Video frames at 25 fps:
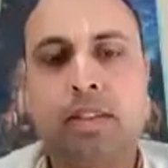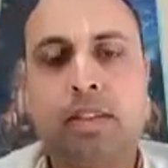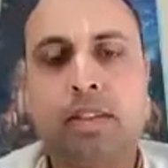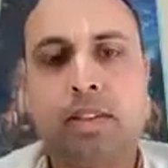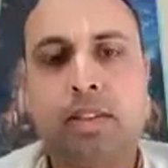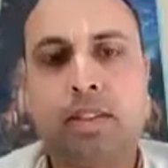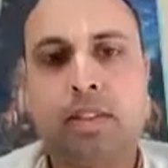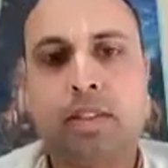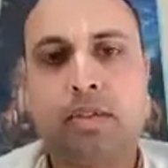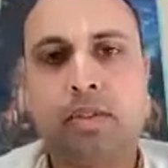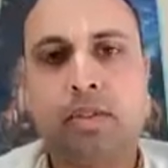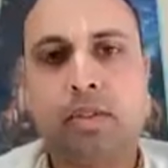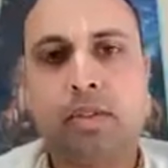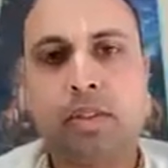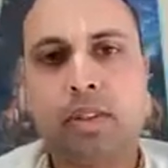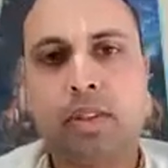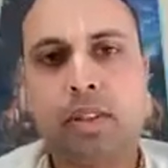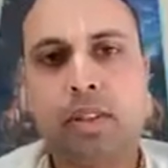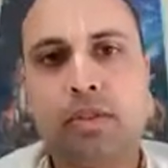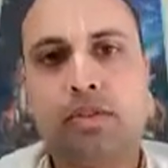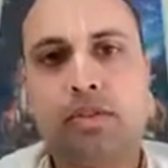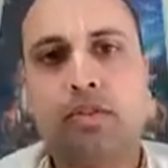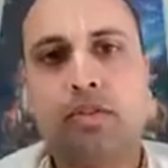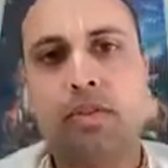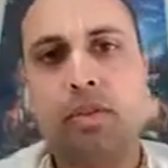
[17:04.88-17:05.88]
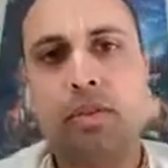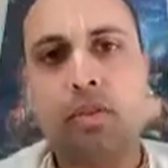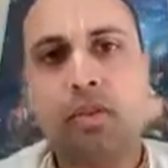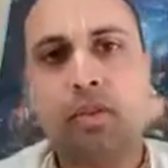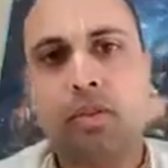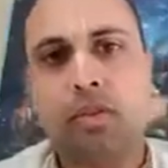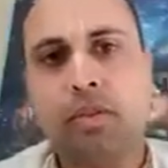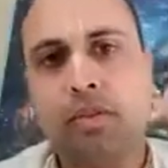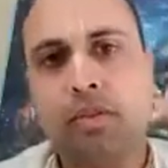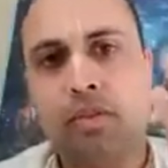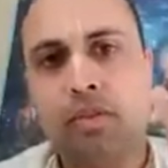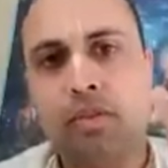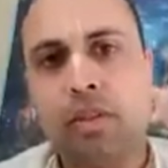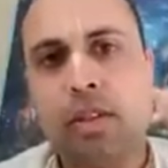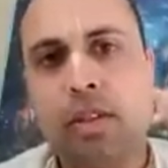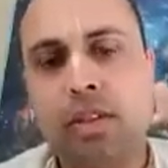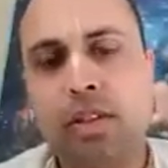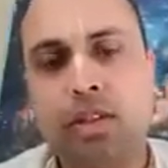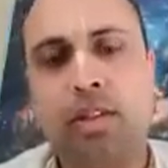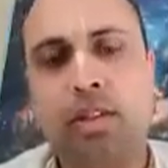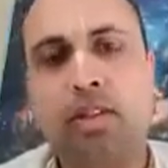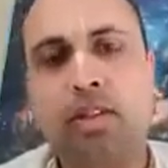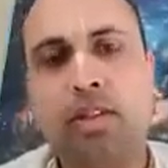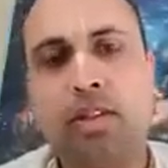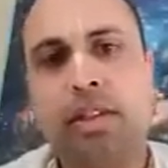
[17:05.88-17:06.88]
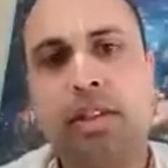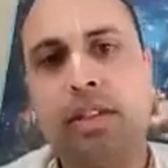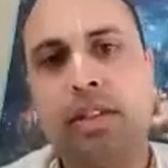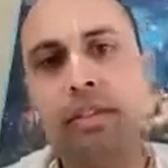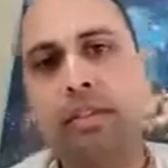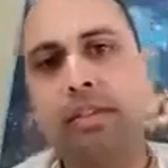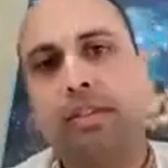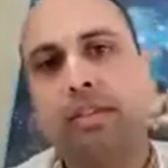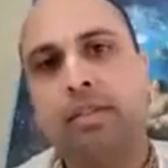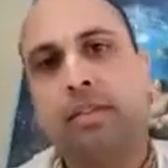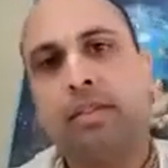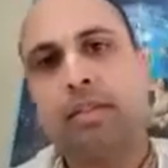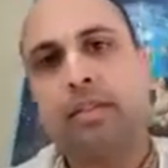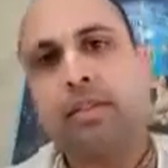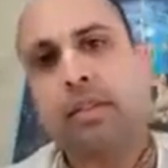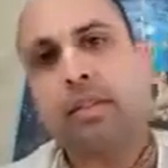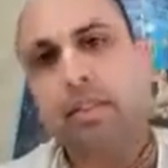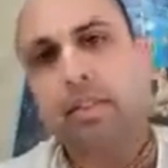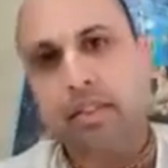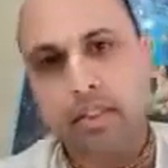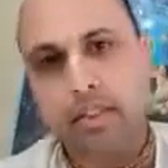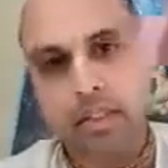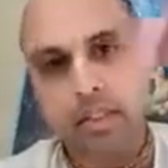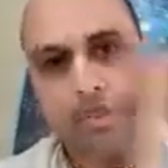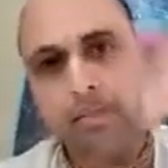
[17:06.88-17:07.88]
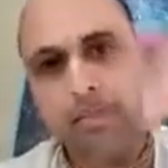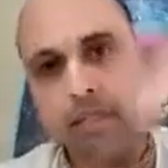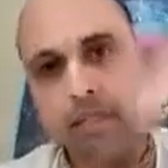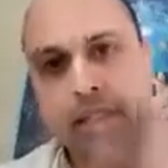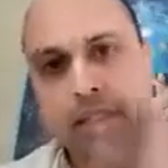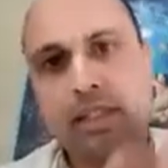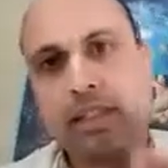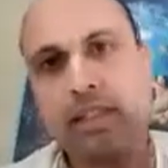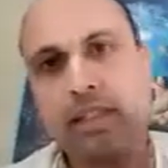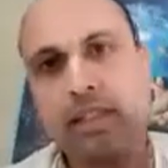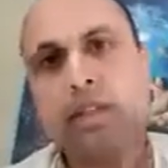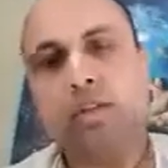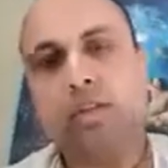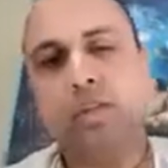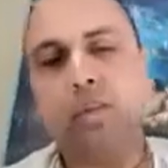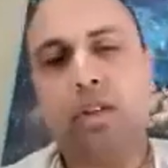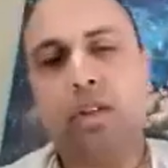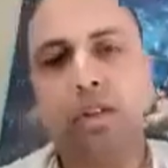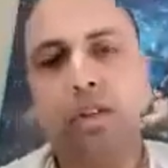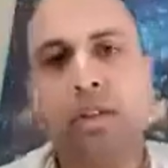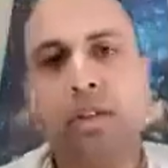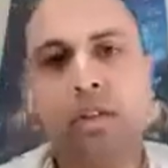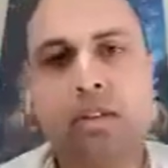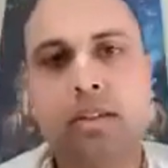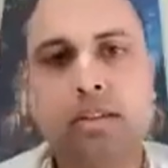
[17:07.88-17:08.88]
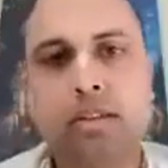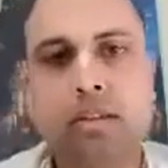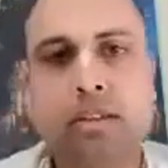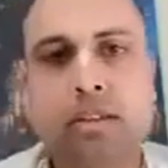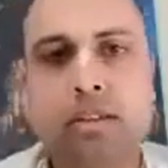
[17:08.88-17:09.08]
or if you see a fruit on a tree reflected in water,